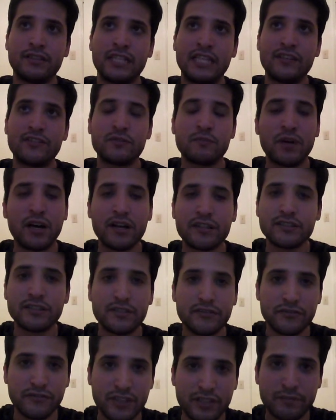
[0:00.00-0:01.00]
gives
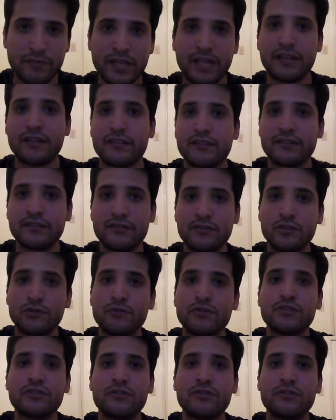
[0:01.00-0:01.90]
positive feedback to a